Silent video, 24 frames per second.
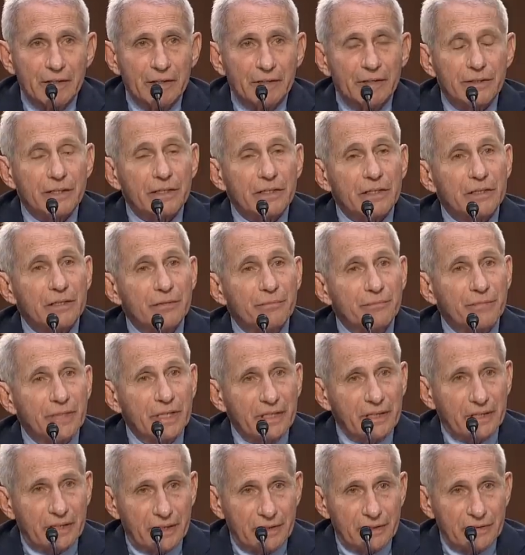The
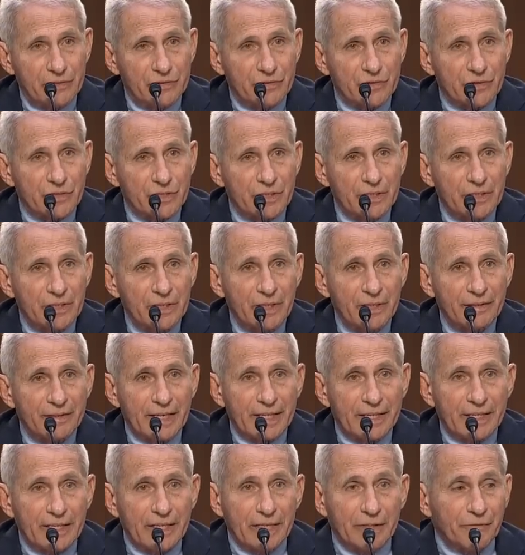committees
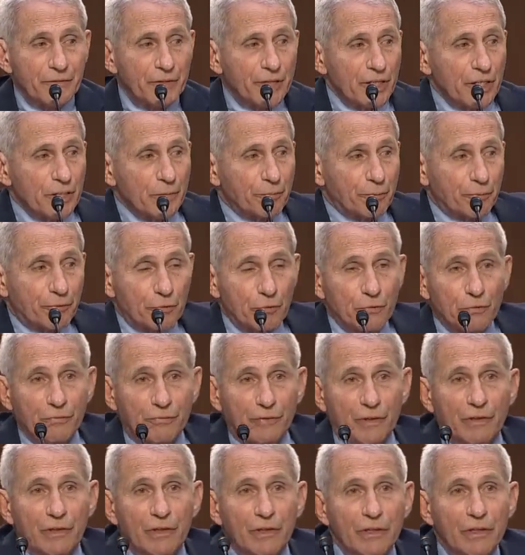that give the
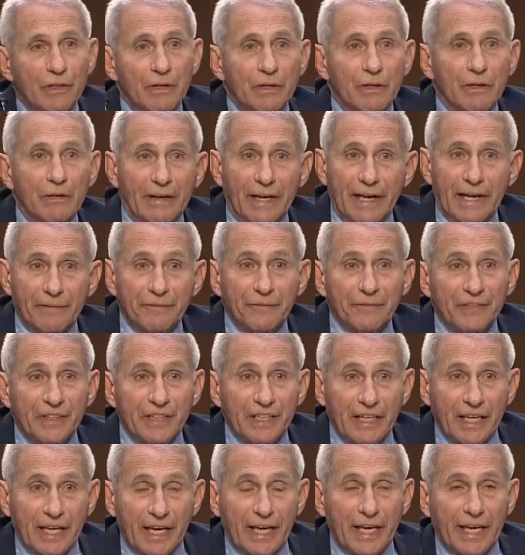approval are F
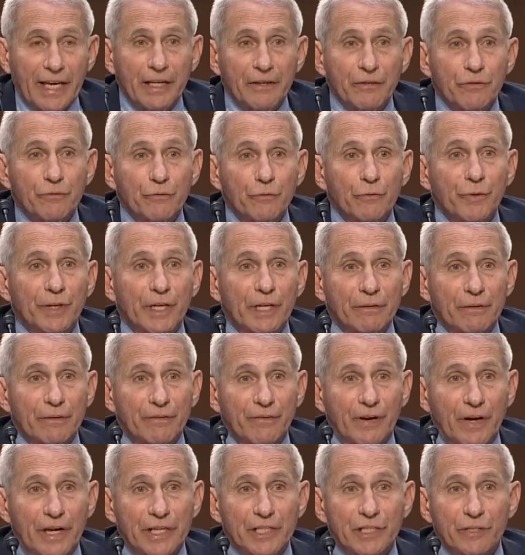D A through their
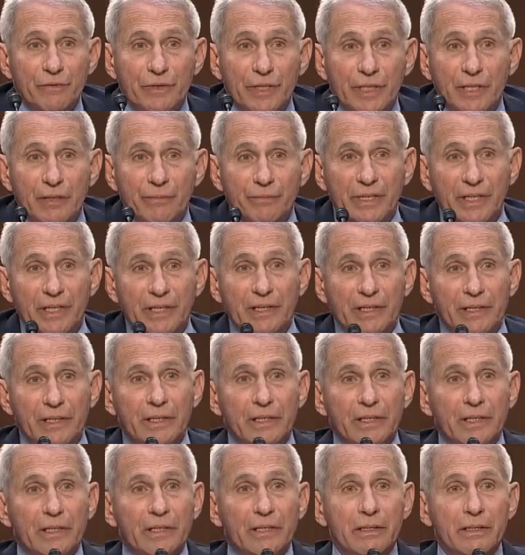advisory committee.